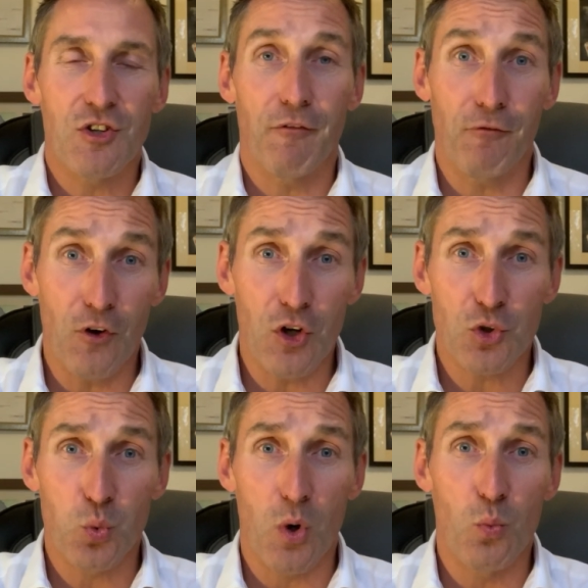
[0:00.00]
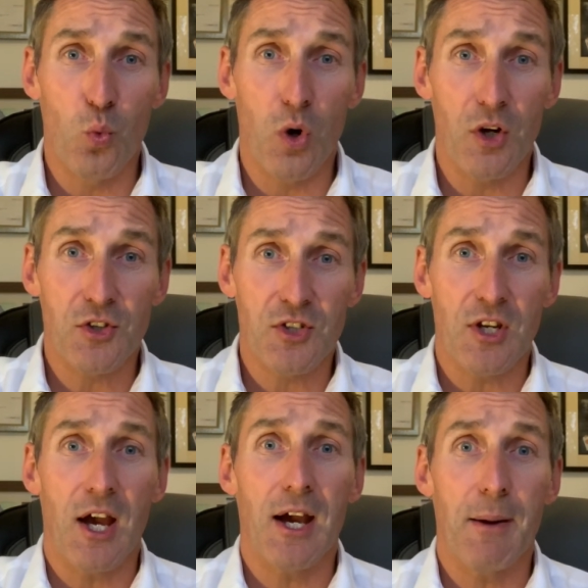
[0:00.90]
The first one was
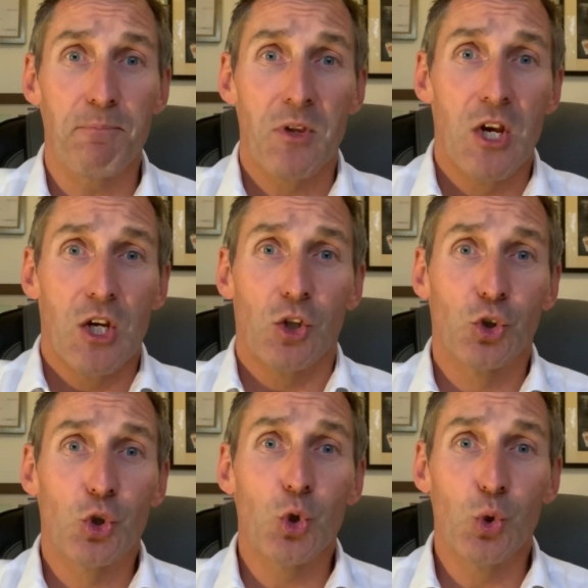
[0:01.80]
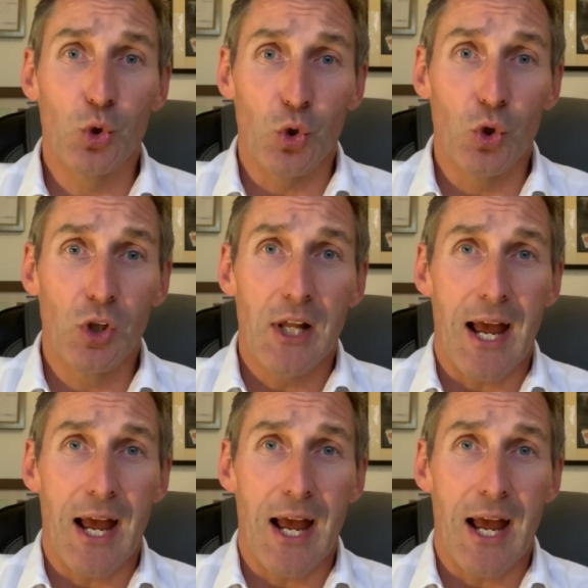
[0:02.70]
Google,